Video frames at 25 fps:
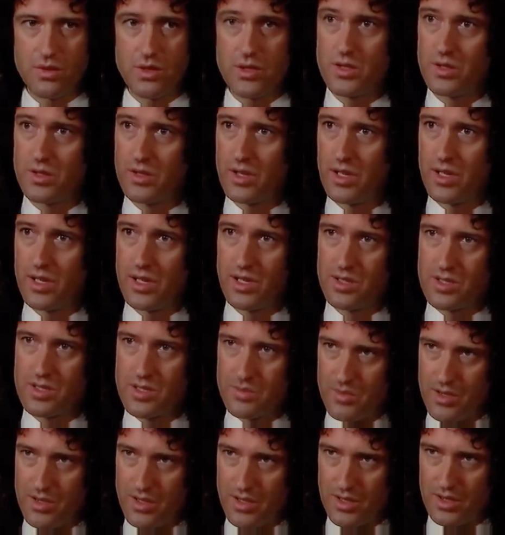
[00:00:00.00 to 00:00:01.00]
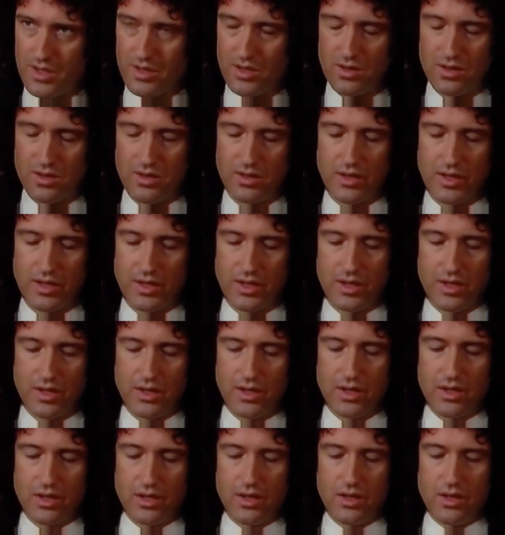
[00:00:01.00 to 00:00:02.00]
Roger and I in Smile
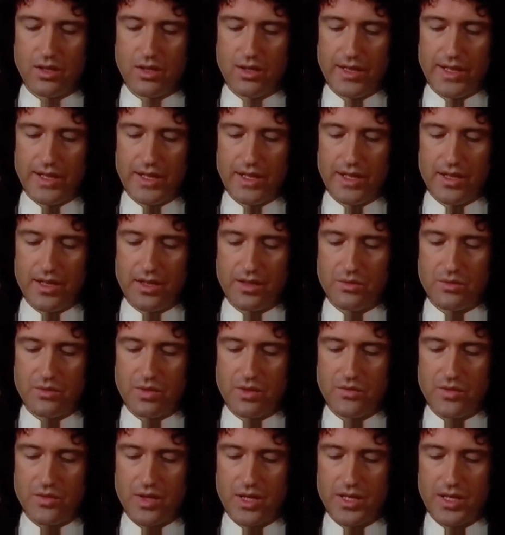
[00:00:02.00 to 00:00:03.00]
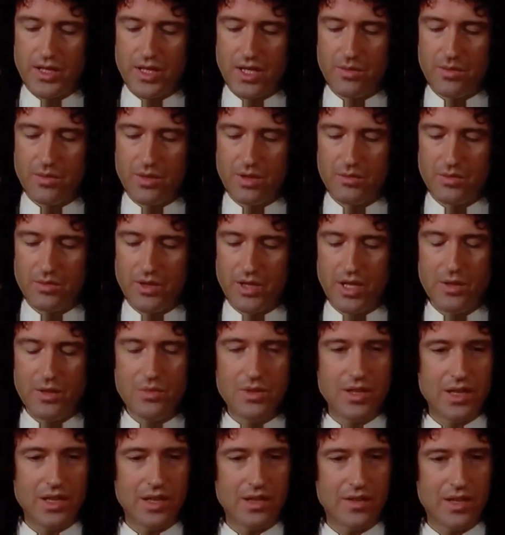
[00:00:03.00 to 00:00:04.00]
and we invited him along. But he
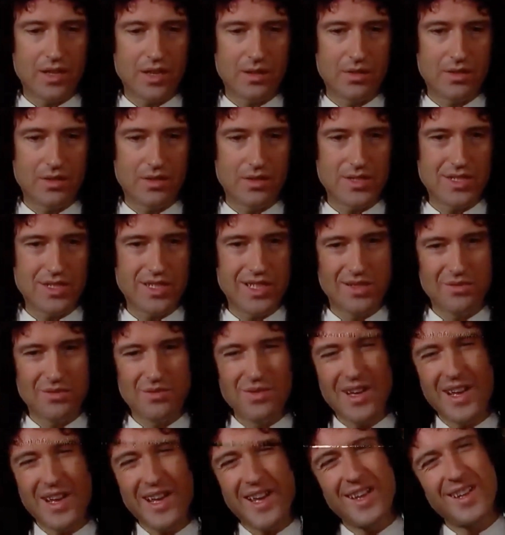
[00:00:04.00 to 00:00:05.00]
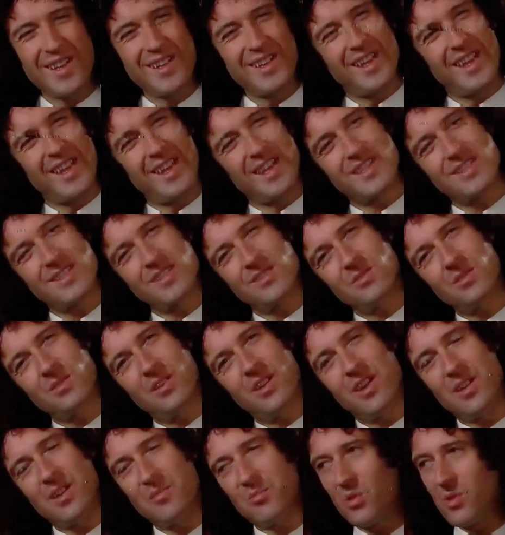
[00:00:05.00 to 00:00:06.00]
would kind of come along and say, "Well, yeah, it's all
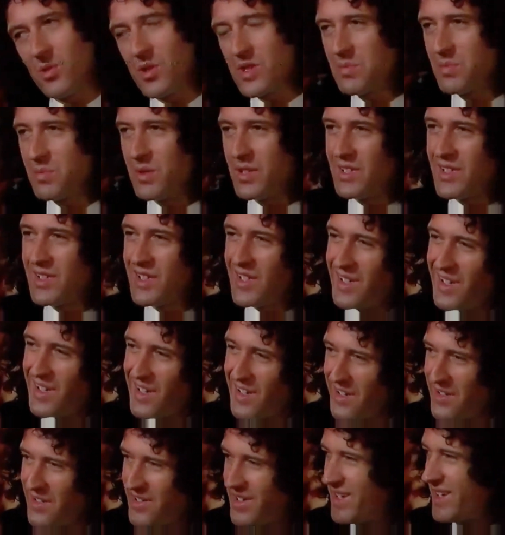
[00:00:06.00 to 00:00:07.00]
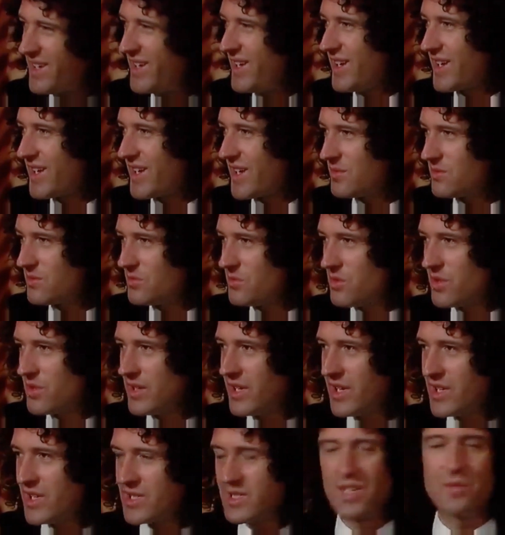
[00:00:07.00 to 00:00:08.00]
right, boys, but you know, you need a couple
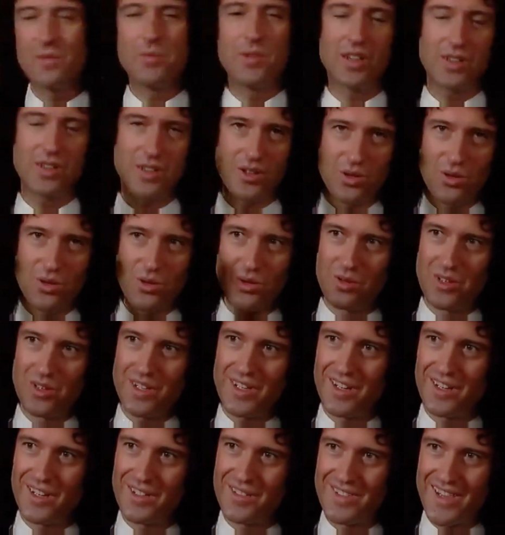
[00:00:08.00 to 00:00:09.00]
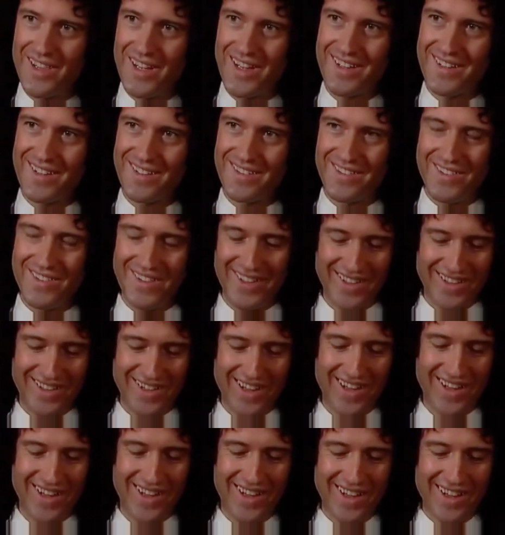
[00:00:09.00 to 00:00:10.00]
more years. Give me a call, you know, that kind of thing."